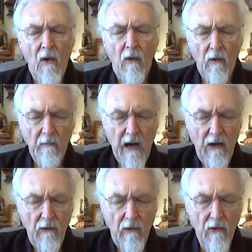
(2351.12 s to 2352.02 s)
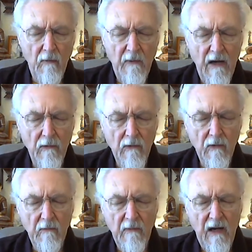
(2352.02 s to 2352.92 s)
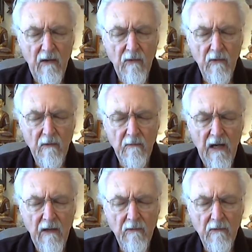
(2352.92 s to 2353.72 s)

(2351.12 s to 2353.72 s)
Om ah hong om ah hong om ah hong